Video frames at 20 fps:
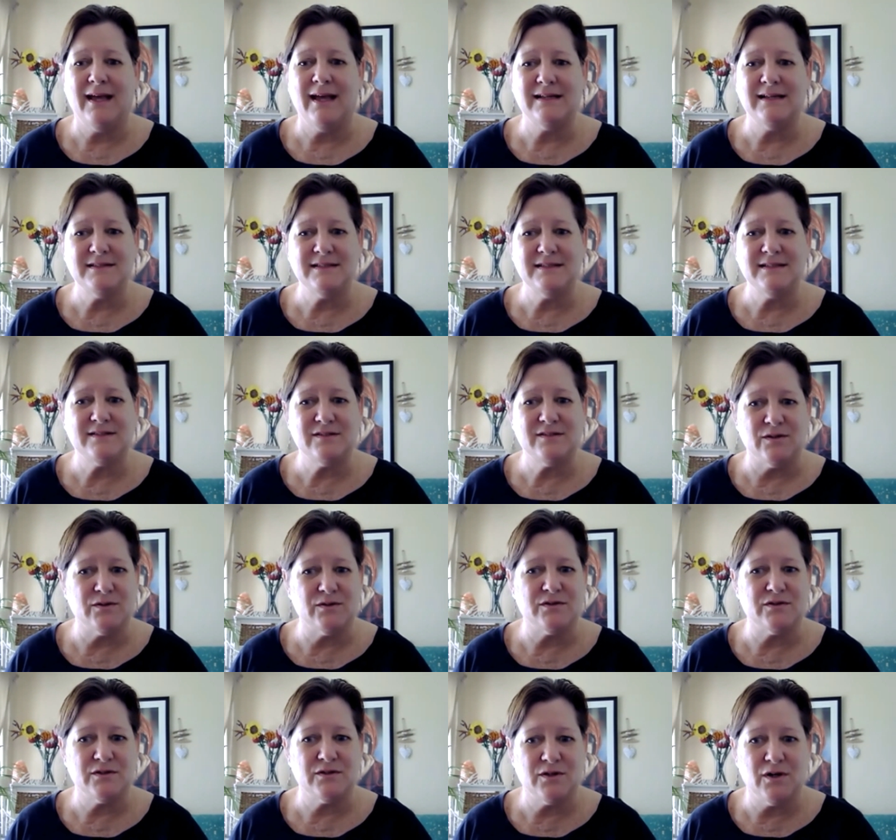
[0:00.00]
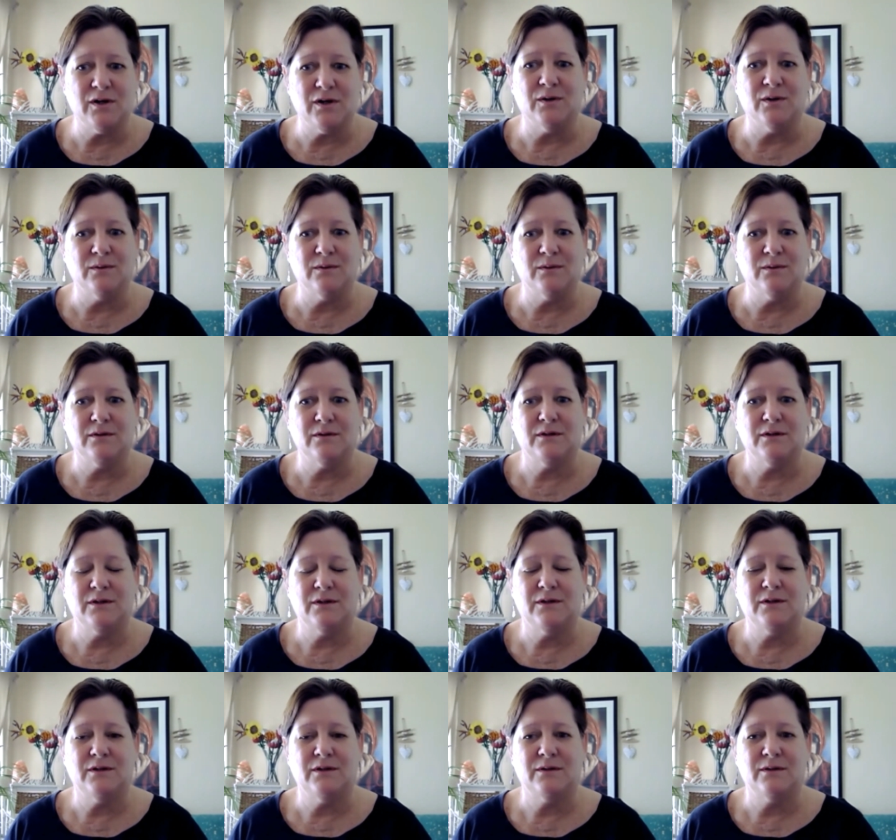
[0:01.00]
has a certain goal,
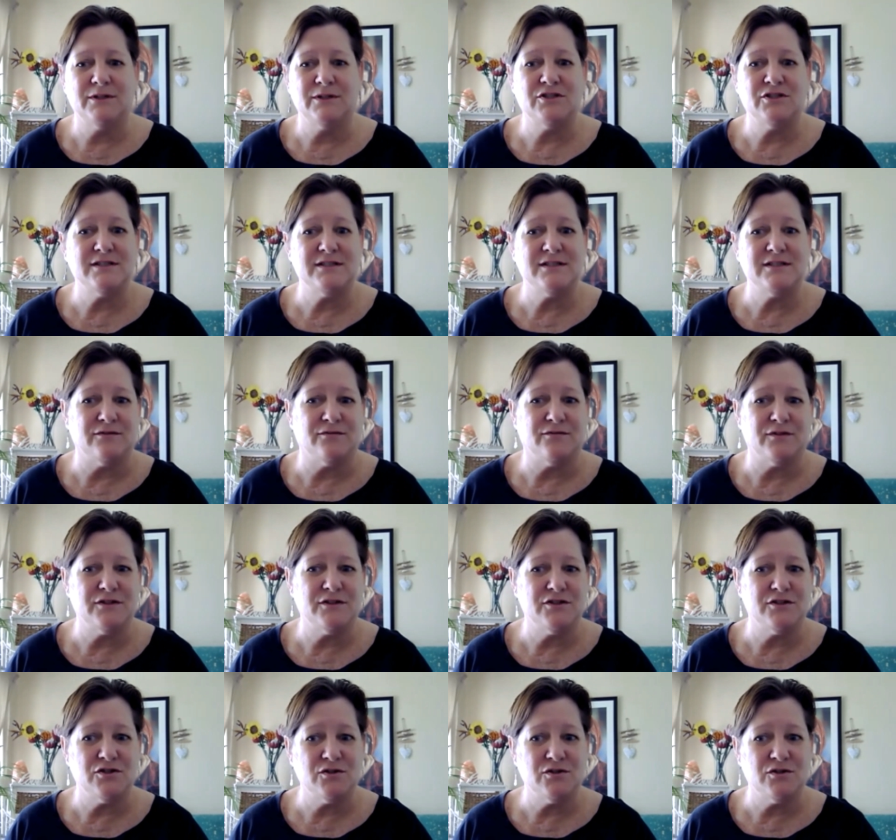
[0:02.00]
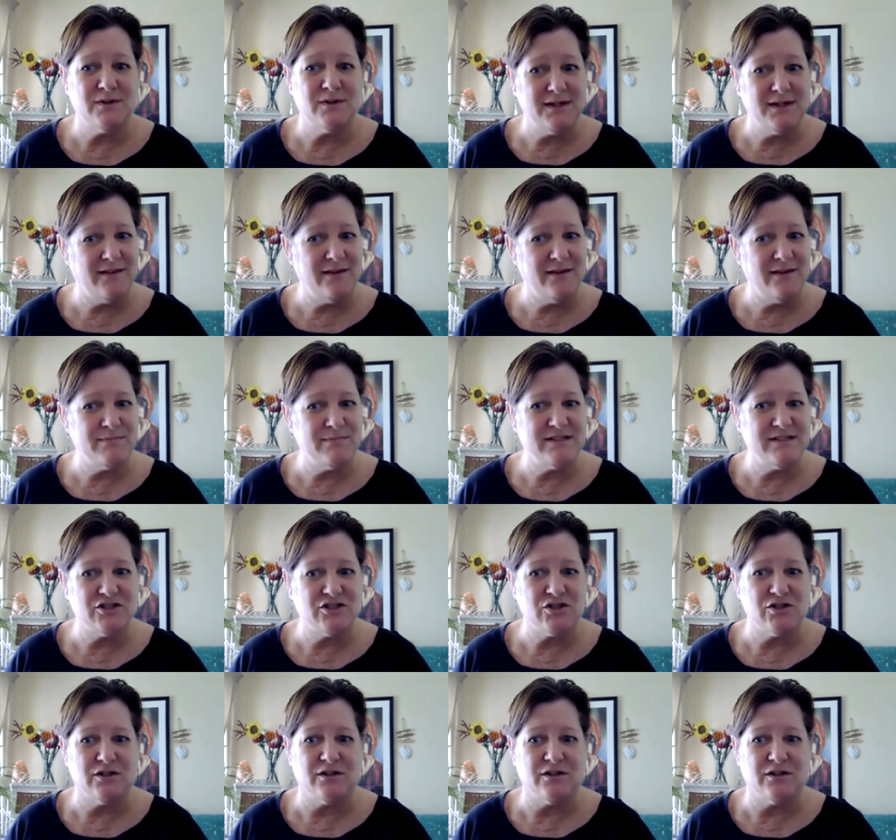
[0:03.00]
which is different to another
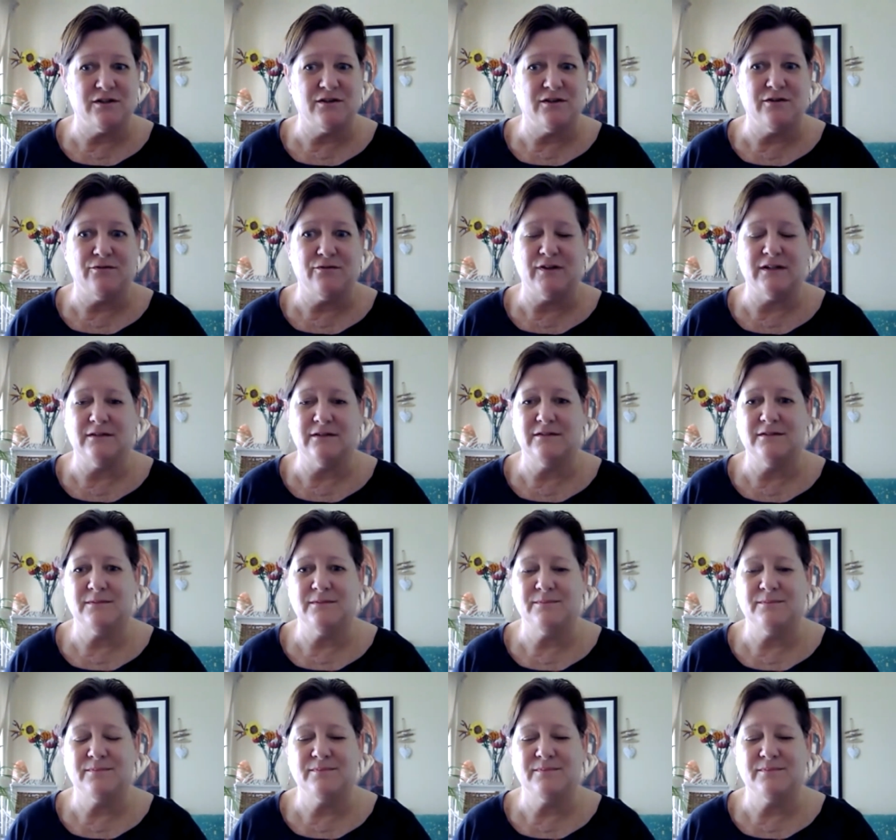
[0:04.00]
position on the field.